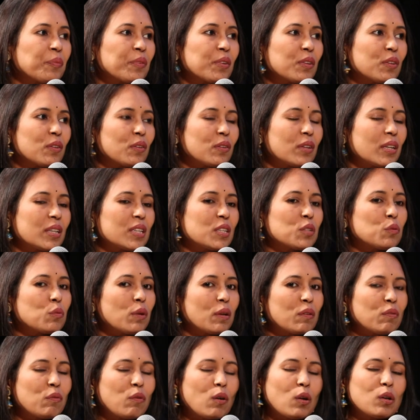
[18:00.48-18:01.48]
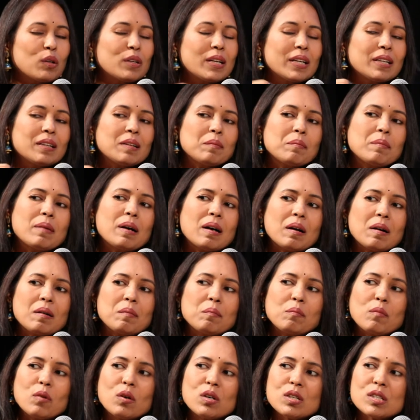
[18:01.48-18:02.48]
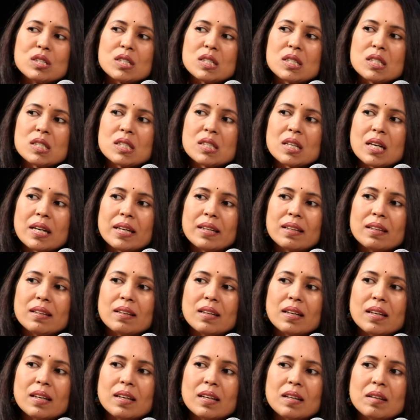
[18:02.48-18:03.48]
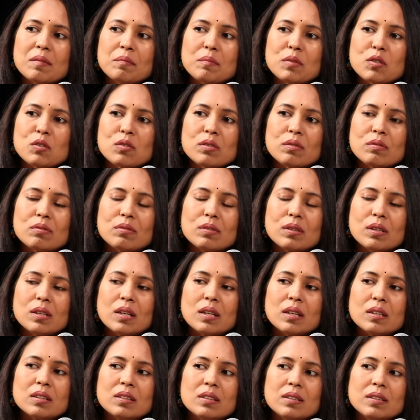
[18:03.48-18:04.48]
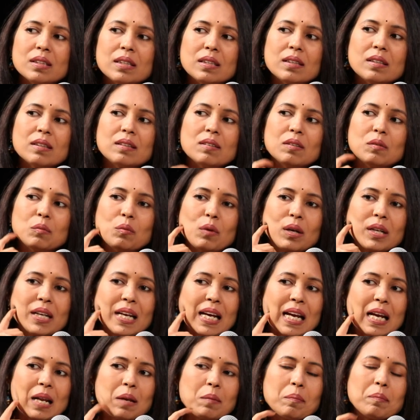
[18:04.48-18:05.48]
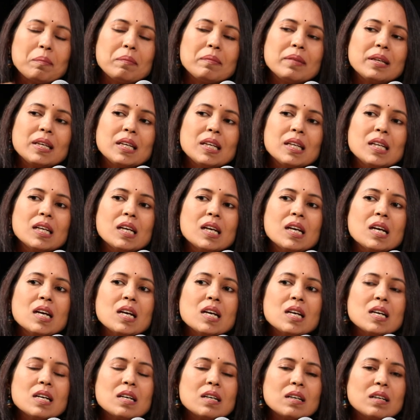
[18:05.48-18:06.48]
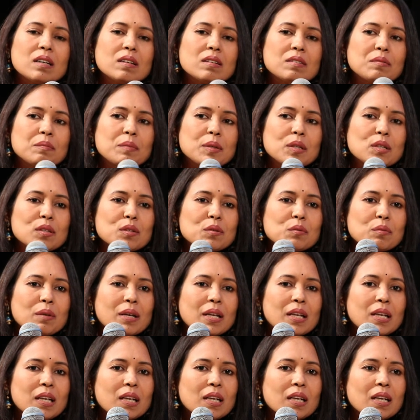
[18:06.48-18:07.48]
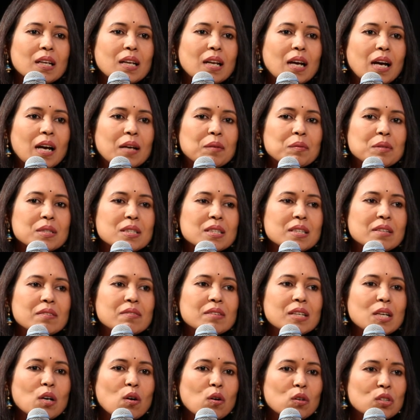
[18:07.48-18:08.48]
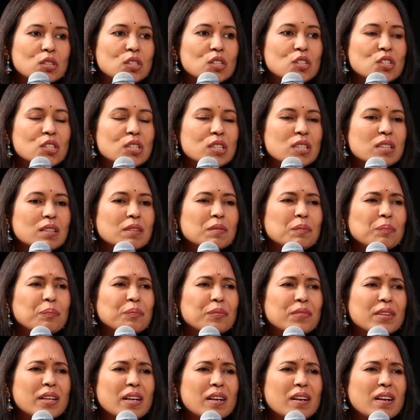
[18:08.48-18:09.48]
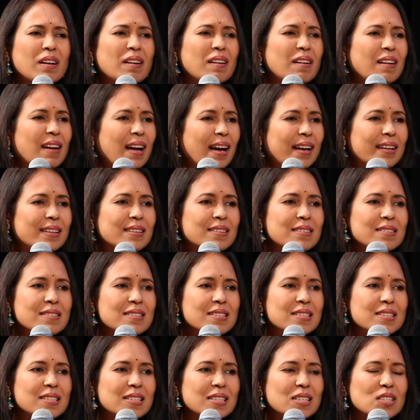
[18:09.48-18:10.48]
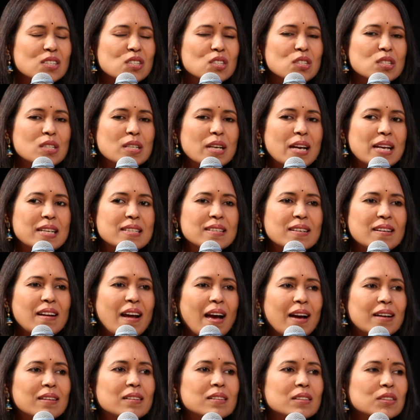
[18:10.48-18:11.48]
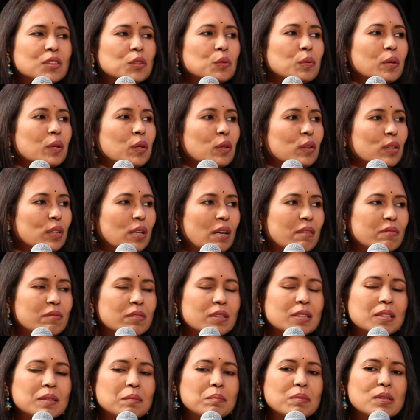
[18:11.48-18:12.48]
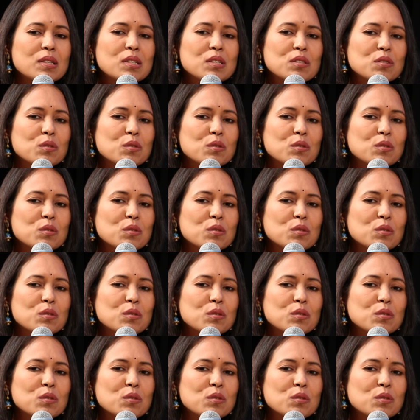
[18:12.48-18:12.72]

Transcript: So that is what followed. And the most, I think, beautiful, what helped me, because when I was giving audition, there are lines. As an actor, you are not comfortable.